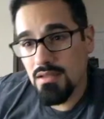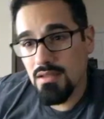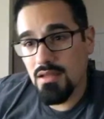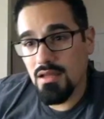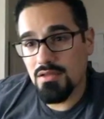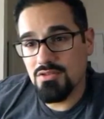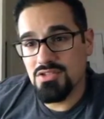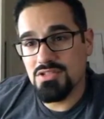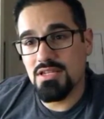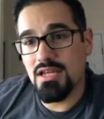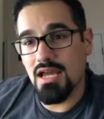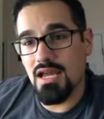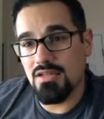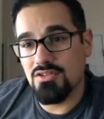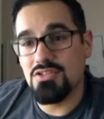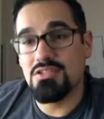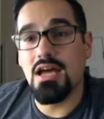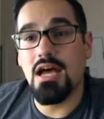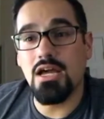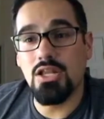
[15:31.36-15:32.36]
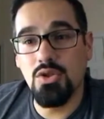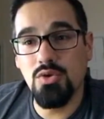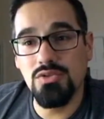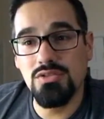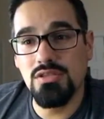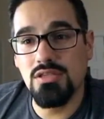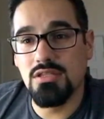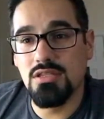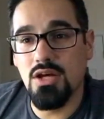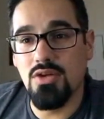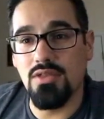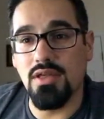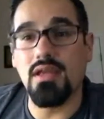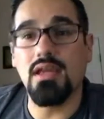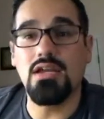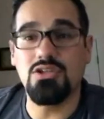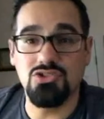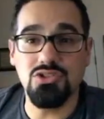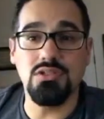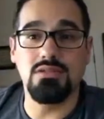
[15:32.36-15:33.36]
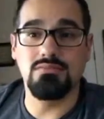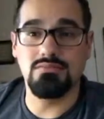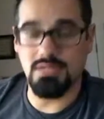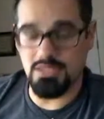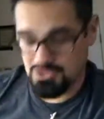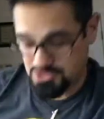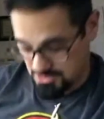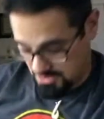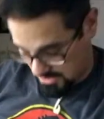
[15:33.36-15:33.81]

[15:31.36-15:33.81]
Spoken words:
just hot glued to the clothing. I should hot